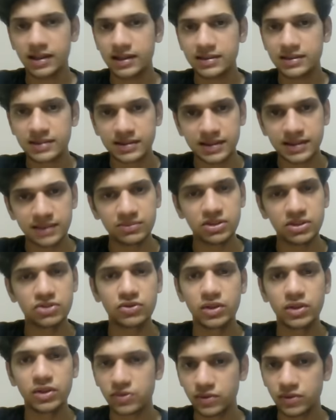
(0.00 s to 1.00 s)
It's the same
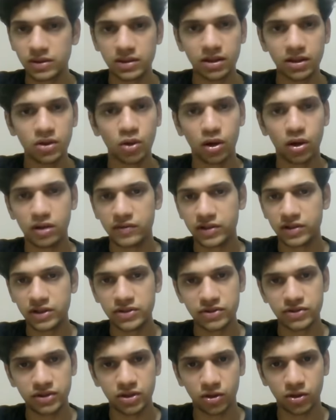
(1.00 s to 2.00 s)
situation with a lot of
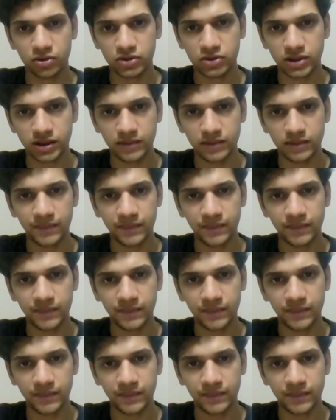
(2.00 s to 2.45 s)
traditional logic.